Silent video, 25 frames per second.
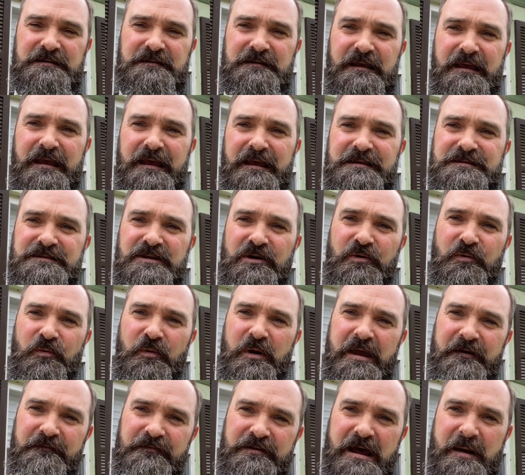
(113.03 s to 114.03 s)
And so
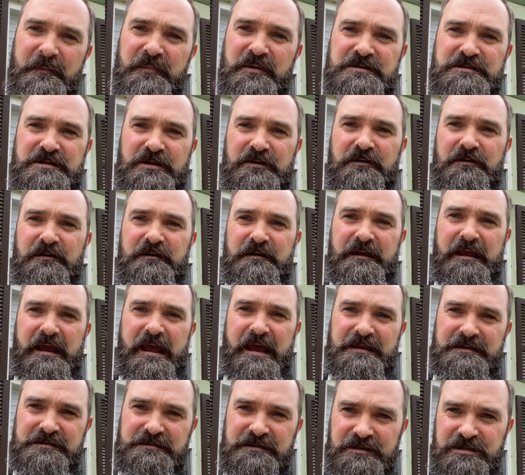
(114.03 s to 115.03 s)
we have an opportunity
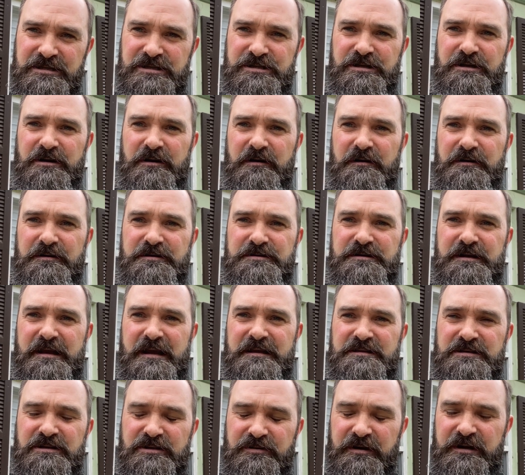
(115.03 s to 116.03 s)
as the church,
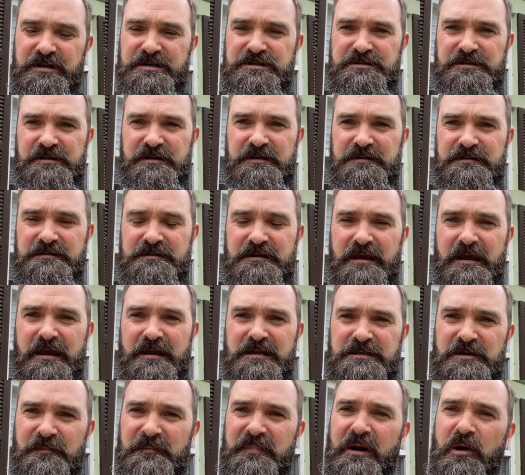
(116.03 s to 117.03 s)
as Christians,
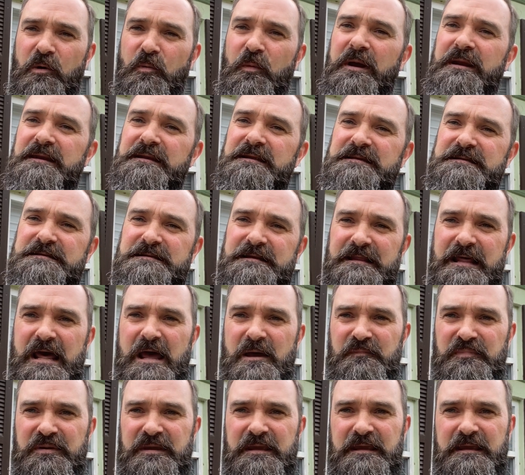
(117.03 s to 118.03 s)
to bear witness to
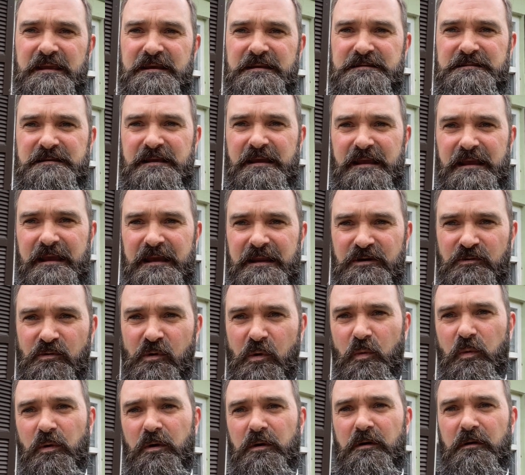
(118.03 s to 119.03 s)
that peace into
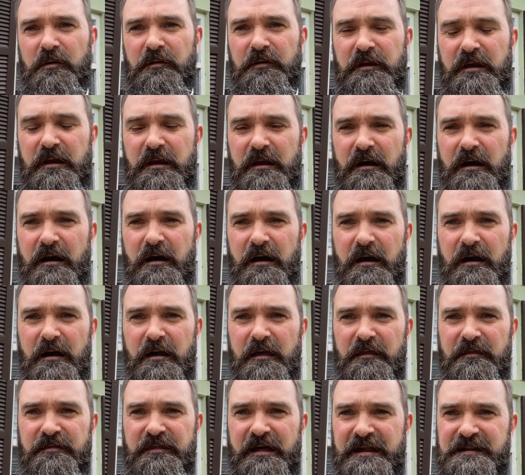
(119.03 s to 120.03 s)
a world
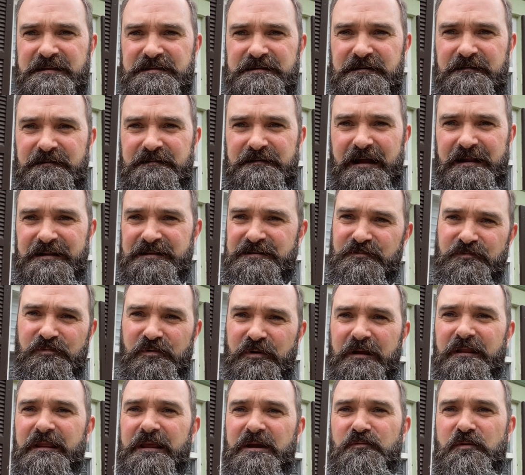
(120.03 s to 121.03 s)
that's
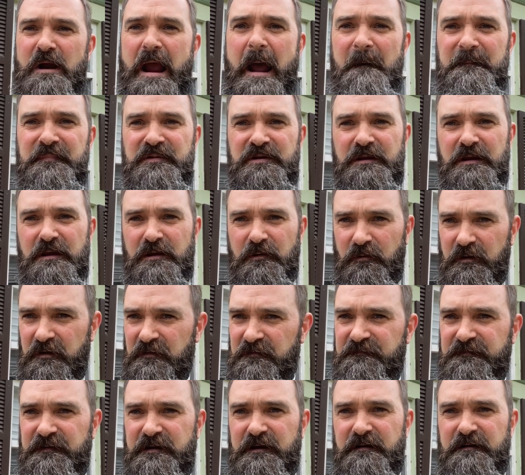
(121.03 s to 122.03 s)
really wrapped
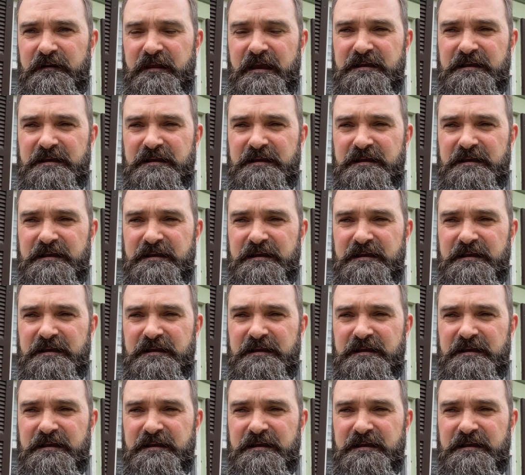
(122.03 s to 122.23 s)
with fear and